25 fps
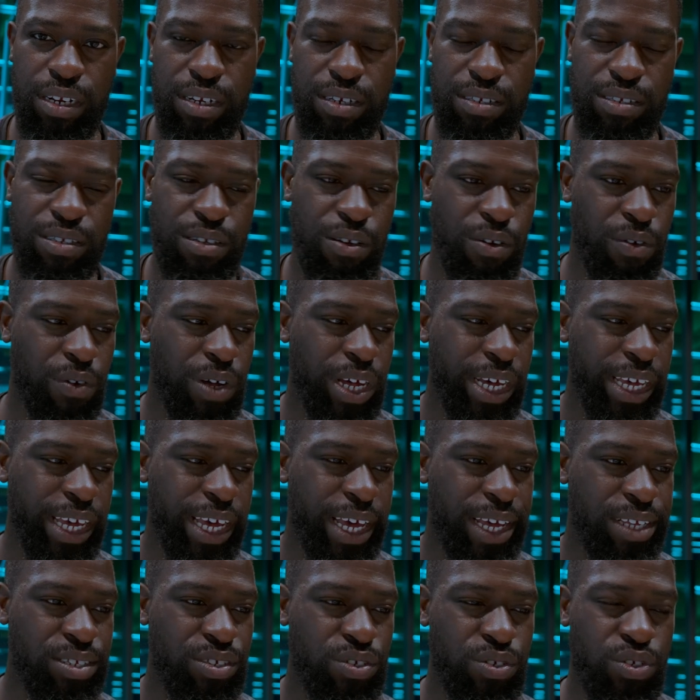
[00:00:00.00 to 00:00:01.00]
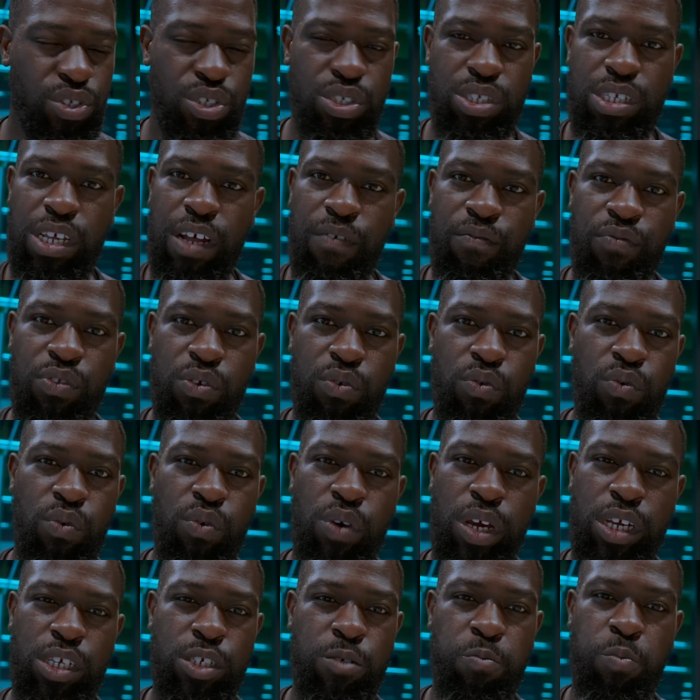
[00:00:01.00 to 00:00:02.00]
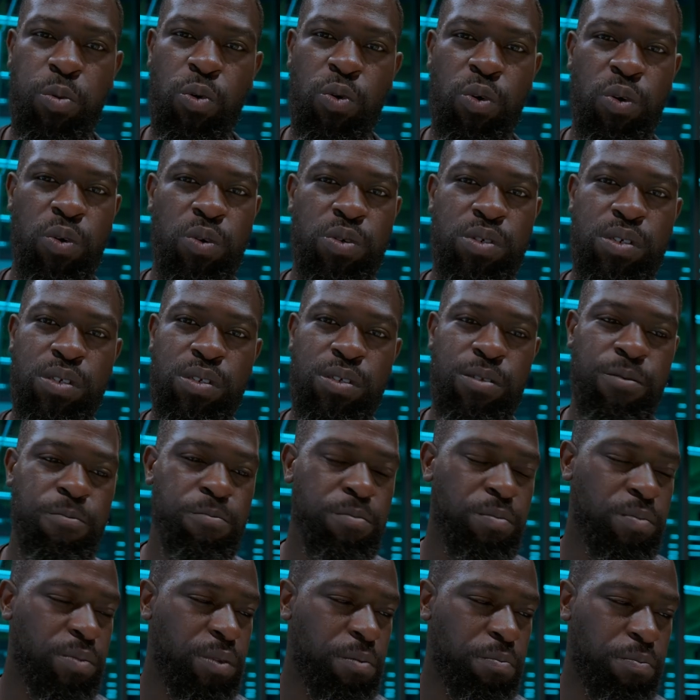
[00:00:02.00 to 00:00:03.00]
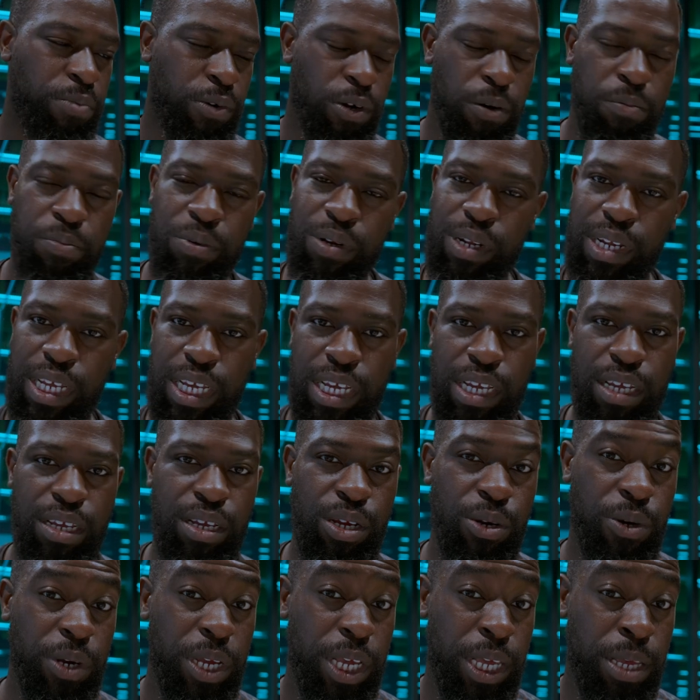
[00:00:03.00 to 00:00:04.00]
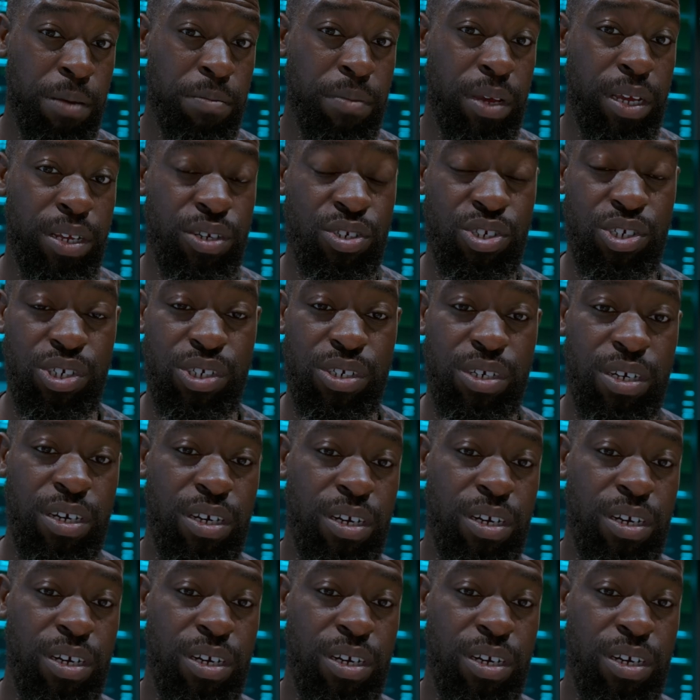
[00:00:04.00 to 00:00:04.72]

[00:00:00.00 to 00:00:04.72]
So I guess you just have to expose properly your image